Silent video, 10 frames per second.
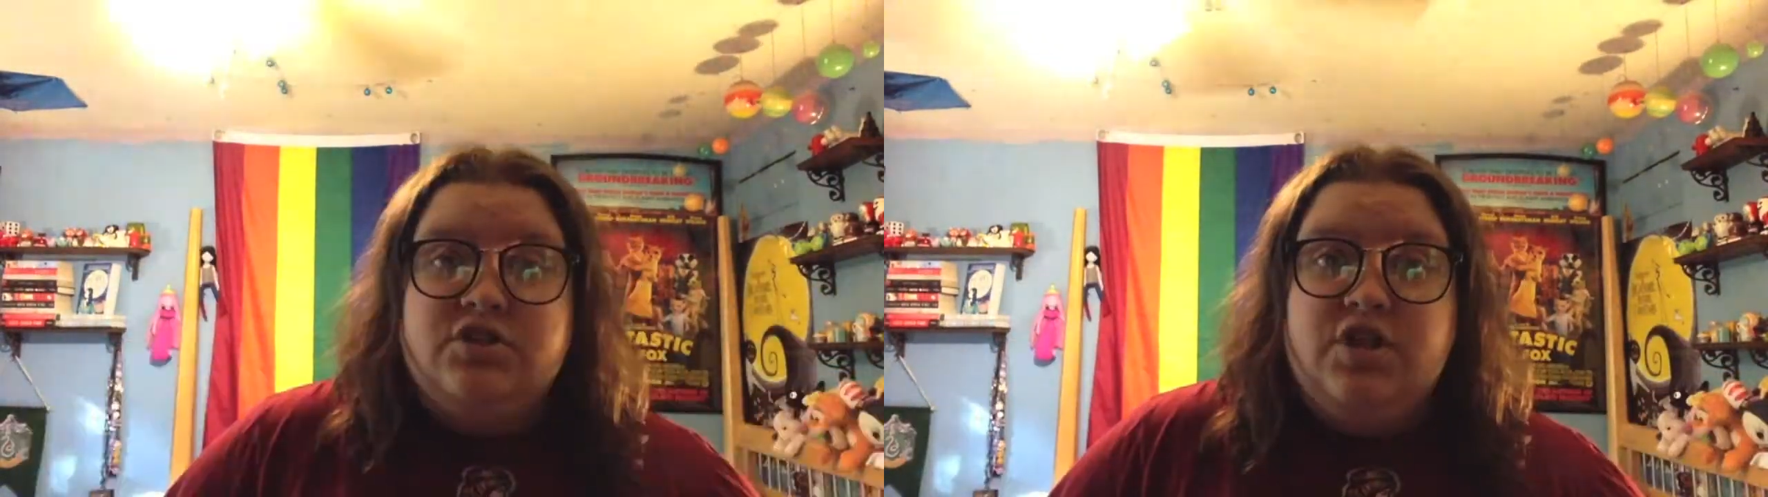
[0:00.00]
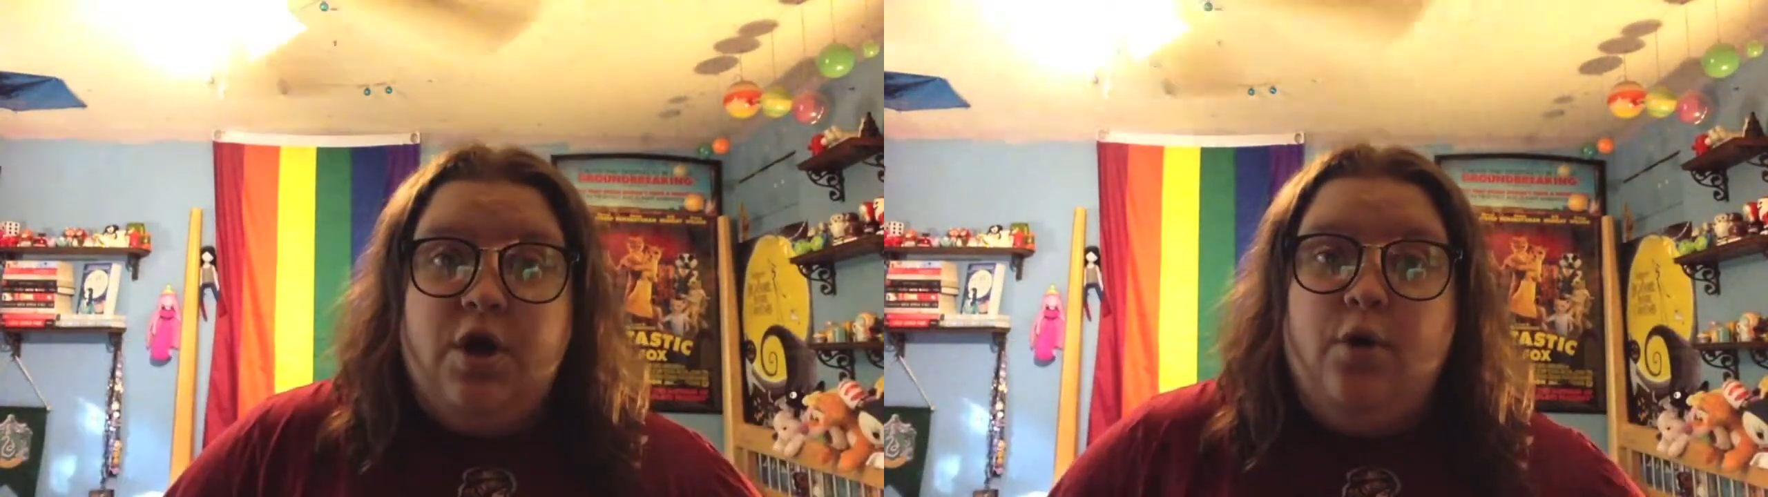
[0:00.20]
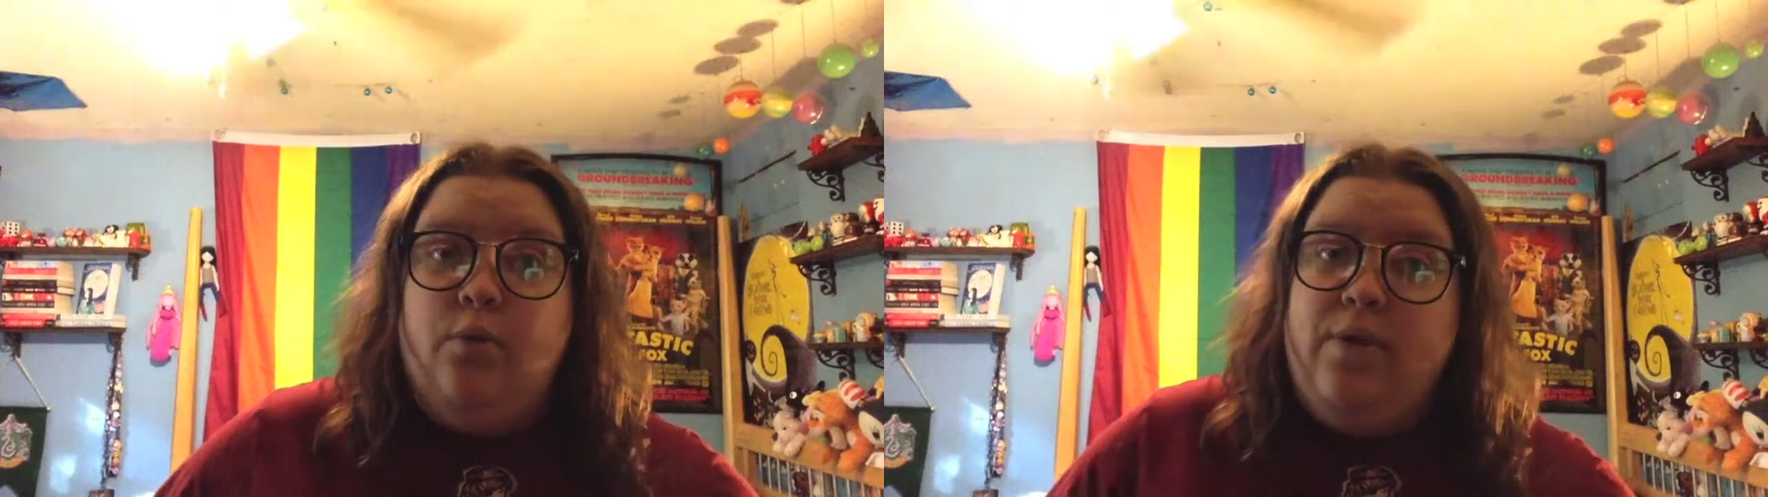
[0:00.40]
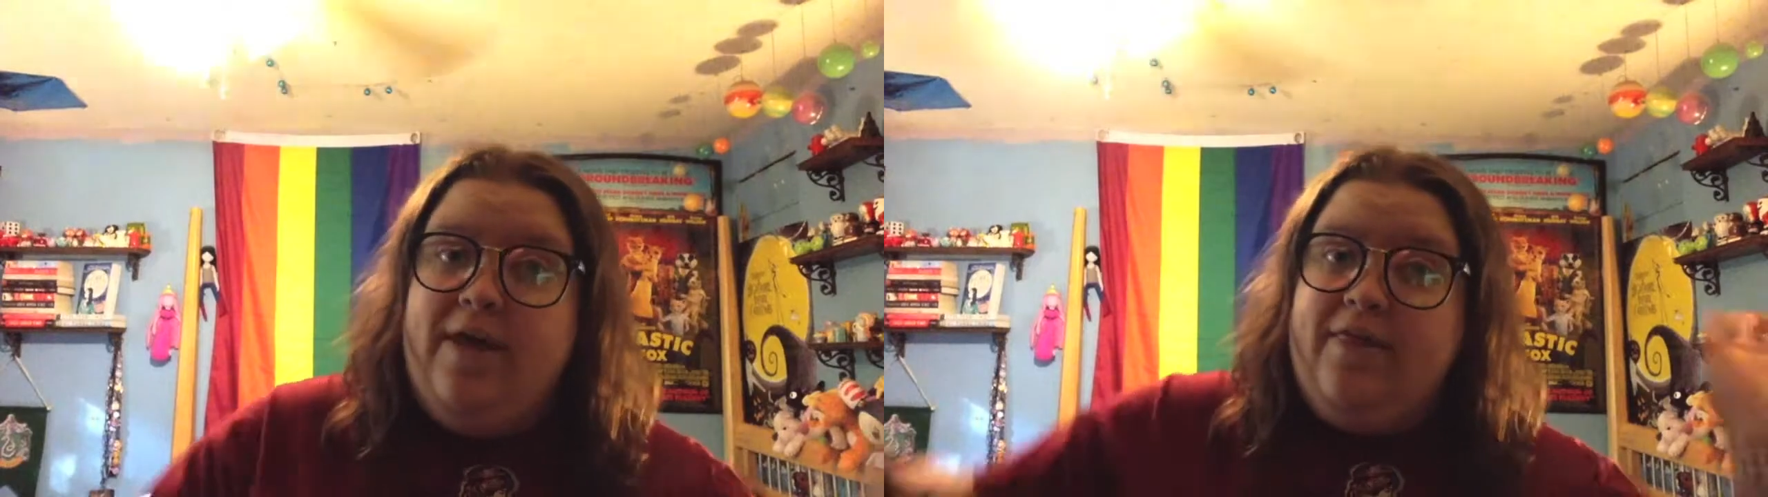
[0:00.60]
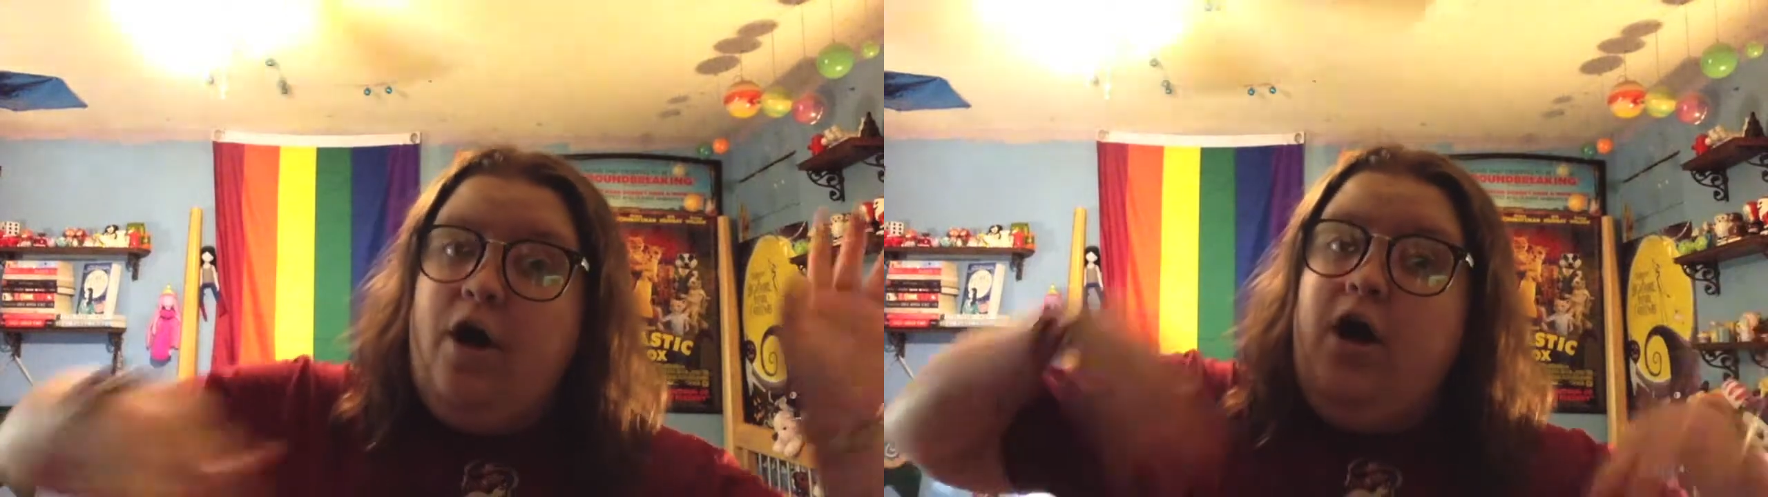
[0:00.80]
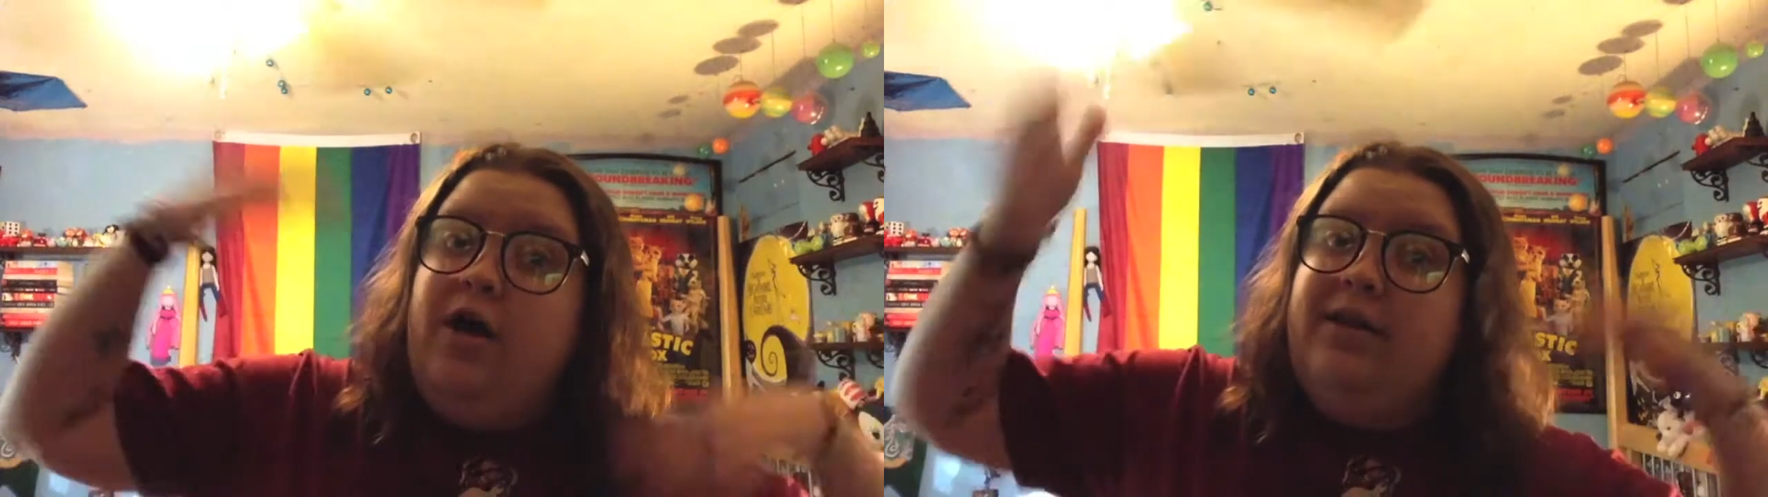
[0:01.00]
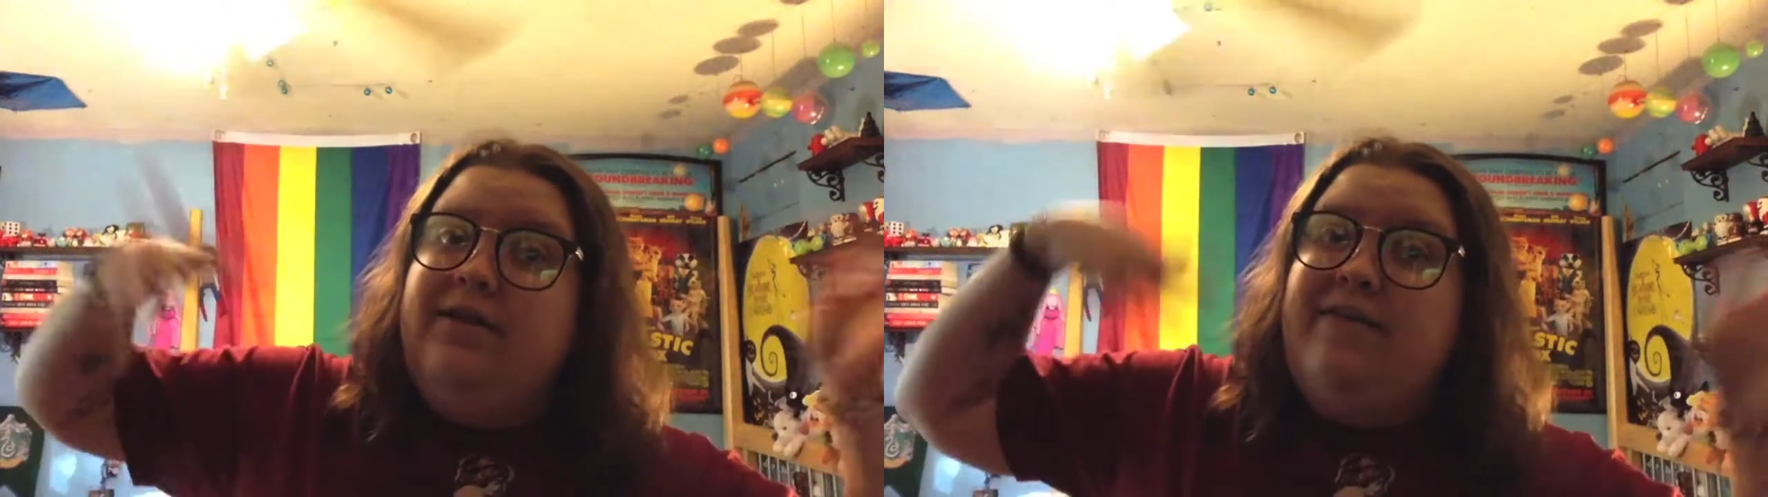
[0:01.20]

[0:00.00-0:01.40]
So with all